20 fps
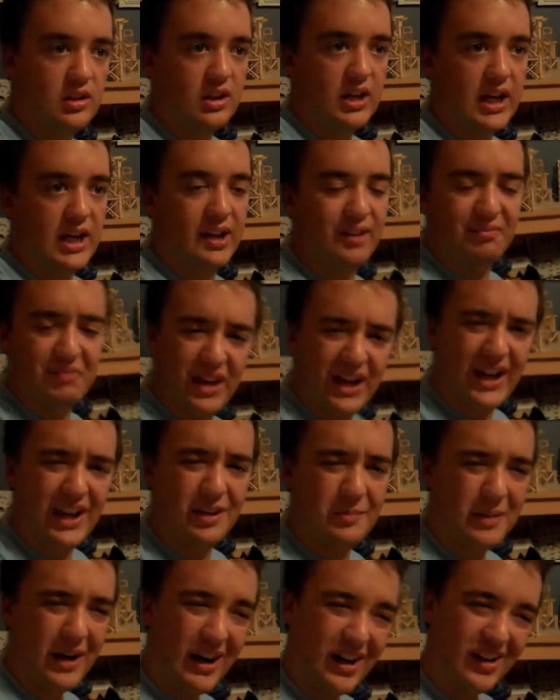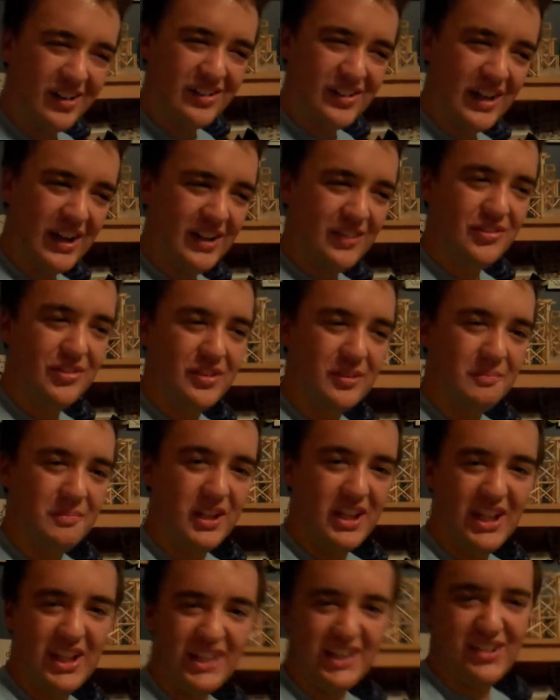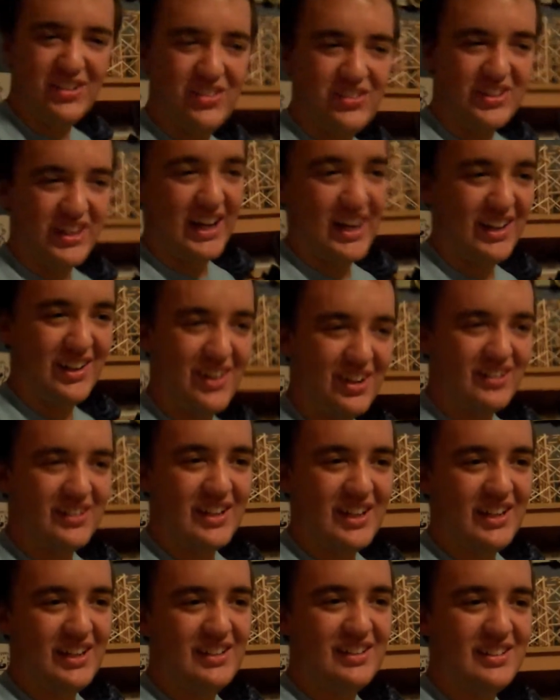I, I apologize for being inside all day.